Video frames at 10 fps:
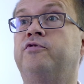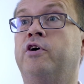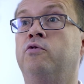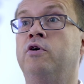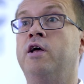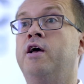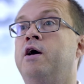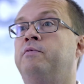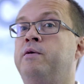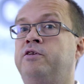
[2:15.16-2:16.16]
So
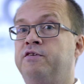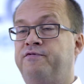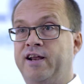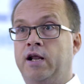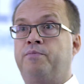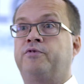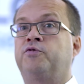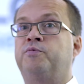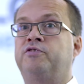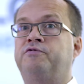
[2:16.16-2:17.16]
we developed the
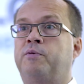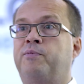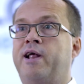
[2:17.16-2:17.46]
specific